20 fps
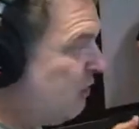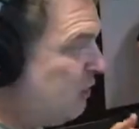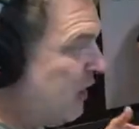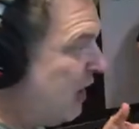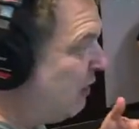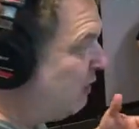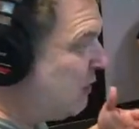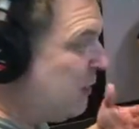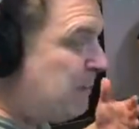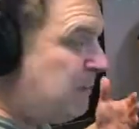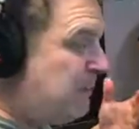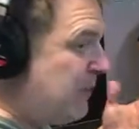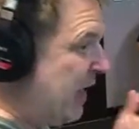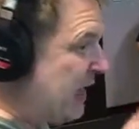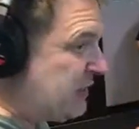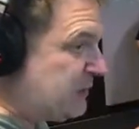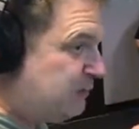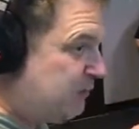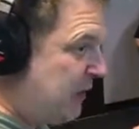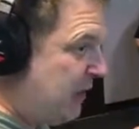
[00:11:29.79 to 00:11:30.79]
They are the
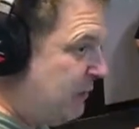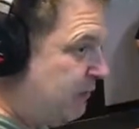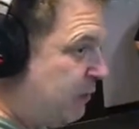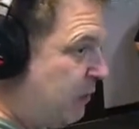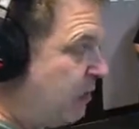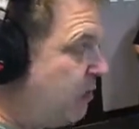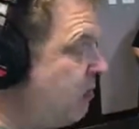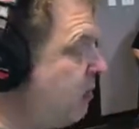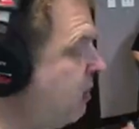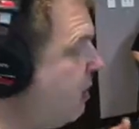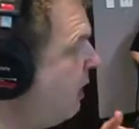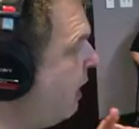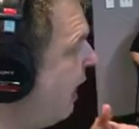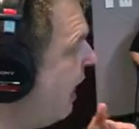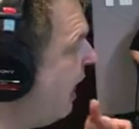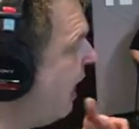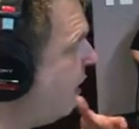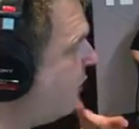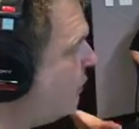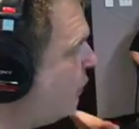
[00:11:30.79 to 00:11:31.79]
best people,
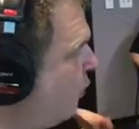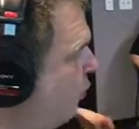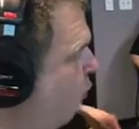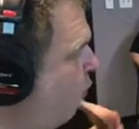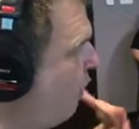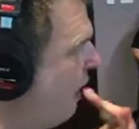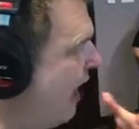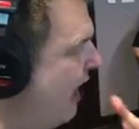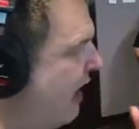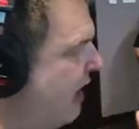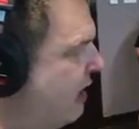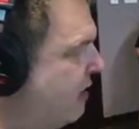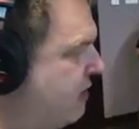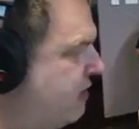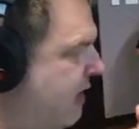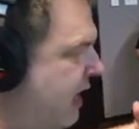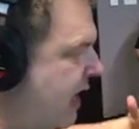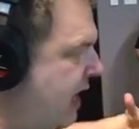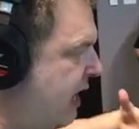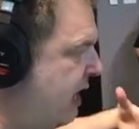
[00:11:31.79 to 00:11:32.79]
and the way
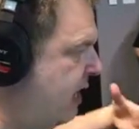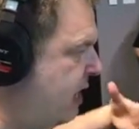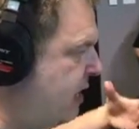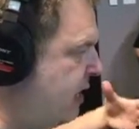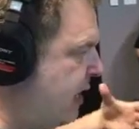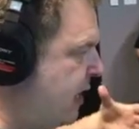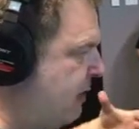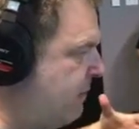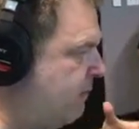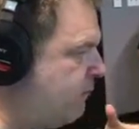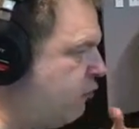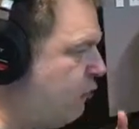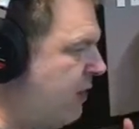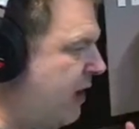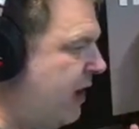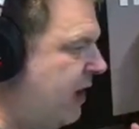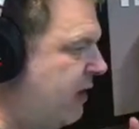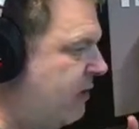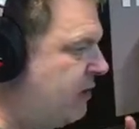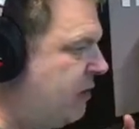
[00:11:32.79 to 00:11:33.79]
they
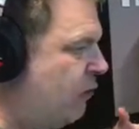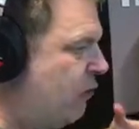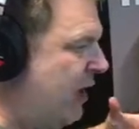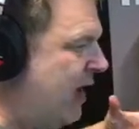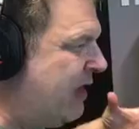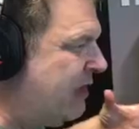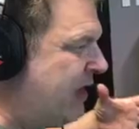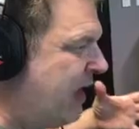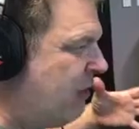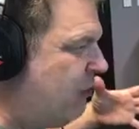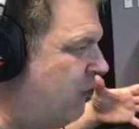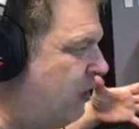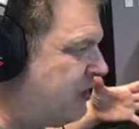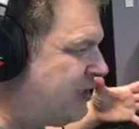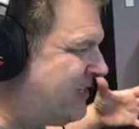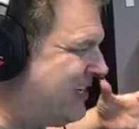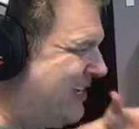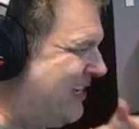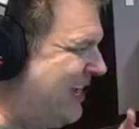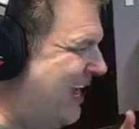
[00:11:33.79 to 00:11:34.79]
were
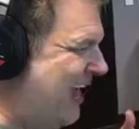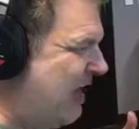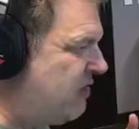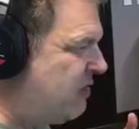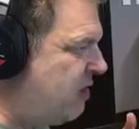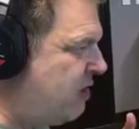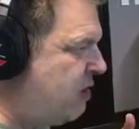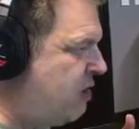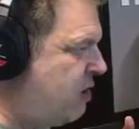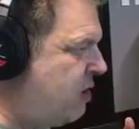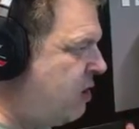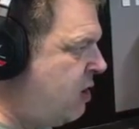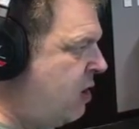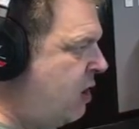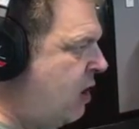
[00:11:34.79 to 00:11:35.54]
together.